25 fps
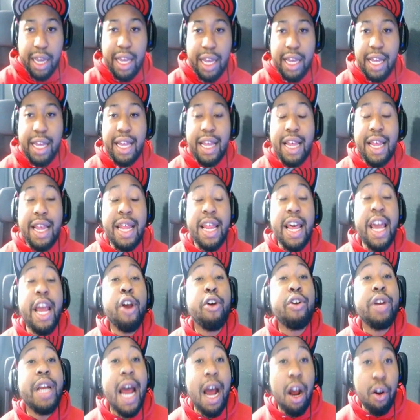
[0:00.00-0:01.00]

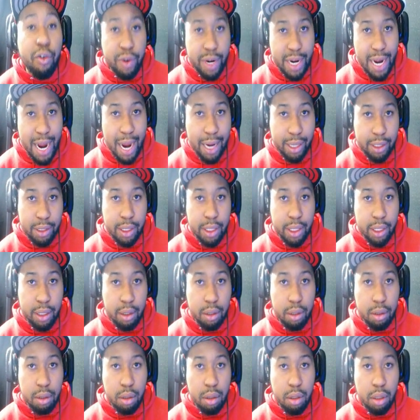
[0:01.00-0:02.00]
They're now reacting.
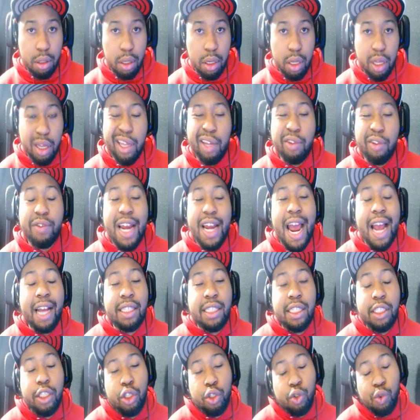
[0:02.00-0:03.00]
They're
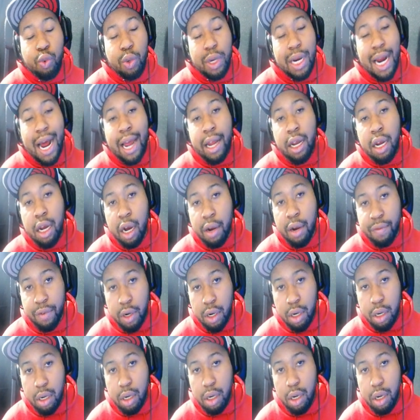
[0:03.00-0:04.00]
reacting to what I
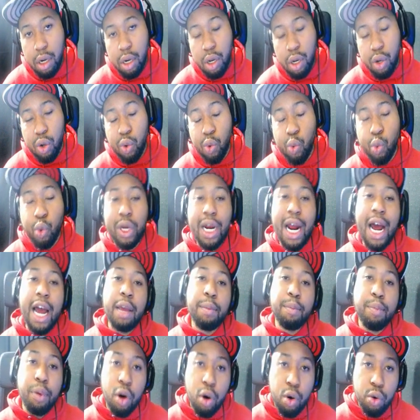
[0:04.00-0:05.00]
cover, what I
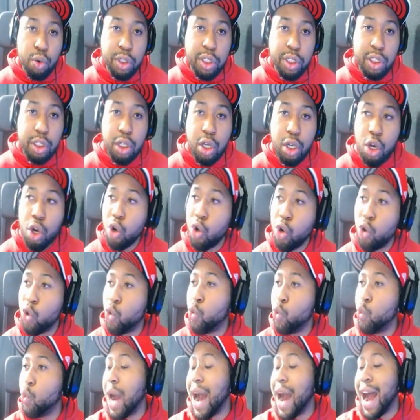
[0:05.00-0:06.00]
post,
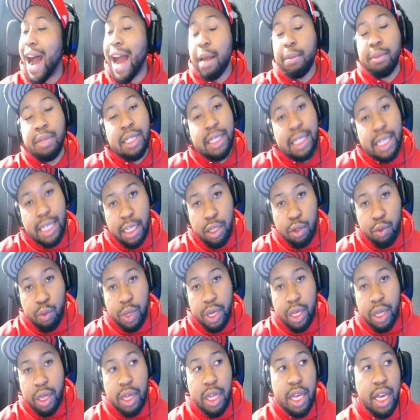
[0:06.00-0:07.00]
who I'm seen
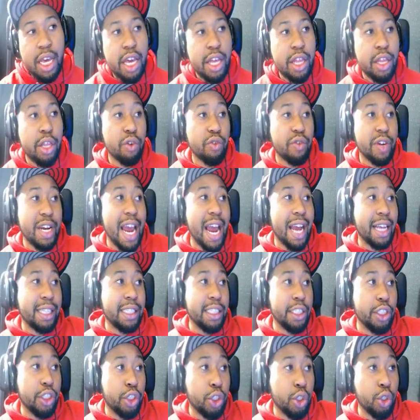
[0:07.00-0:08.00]
with. They're
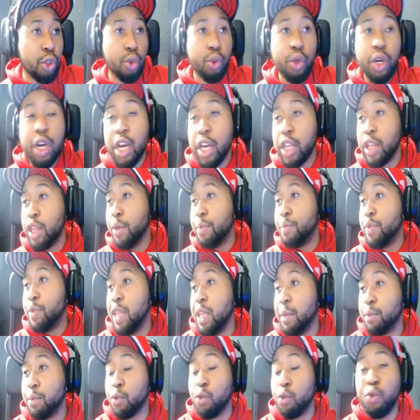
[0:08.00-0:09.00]
reacting to the
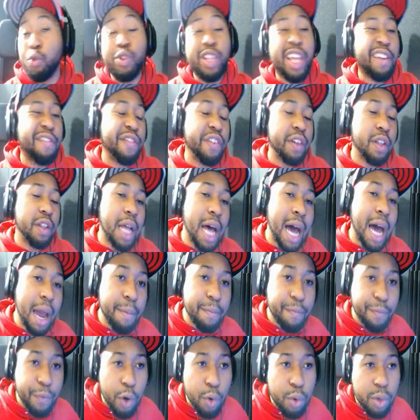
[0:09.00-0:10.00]
people who they feel I'm
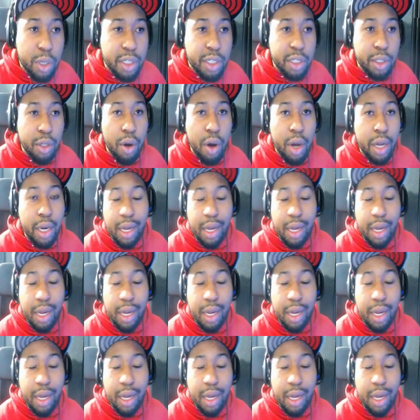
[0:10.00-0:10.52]
focused on.